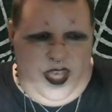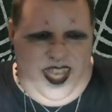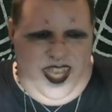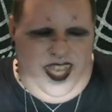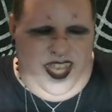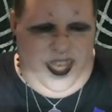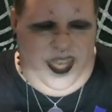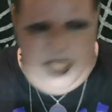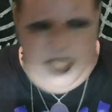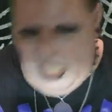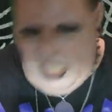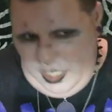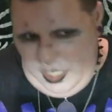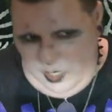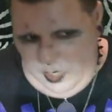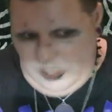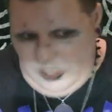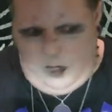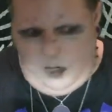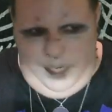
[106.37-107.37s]
you know, it's
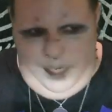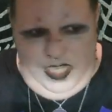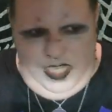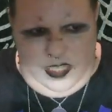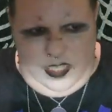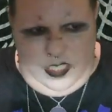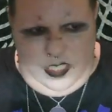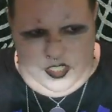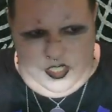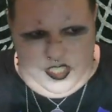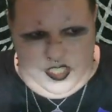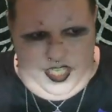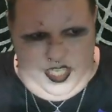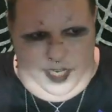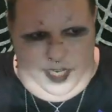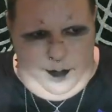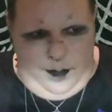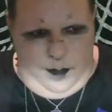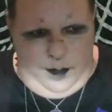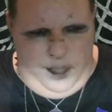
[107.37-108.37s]
mainly just going to be
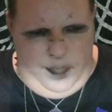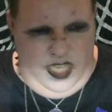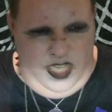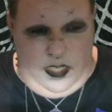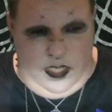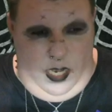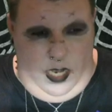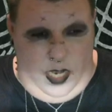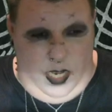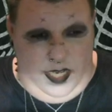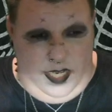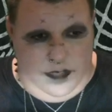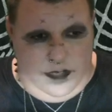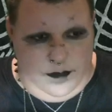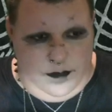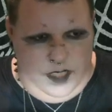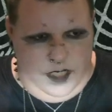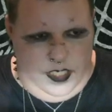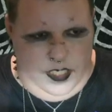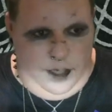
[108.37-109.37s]
me talking into
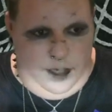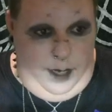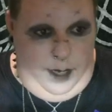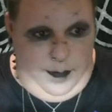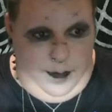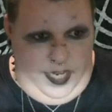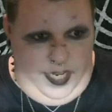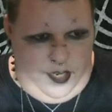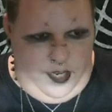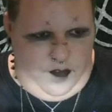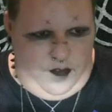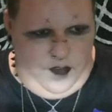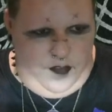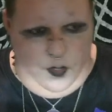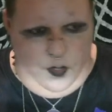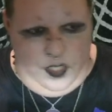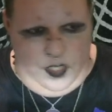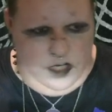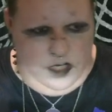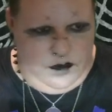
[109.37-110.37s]
my microphone
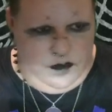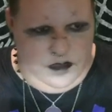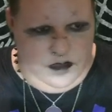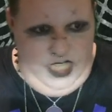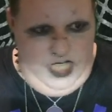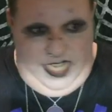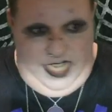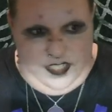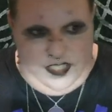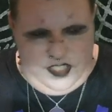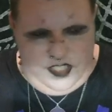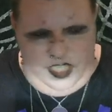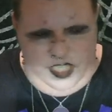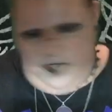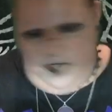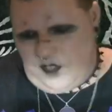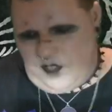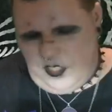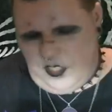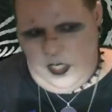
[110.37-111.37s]
and saying stuff,
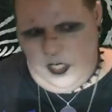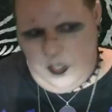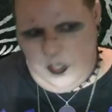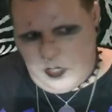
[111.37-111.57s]
so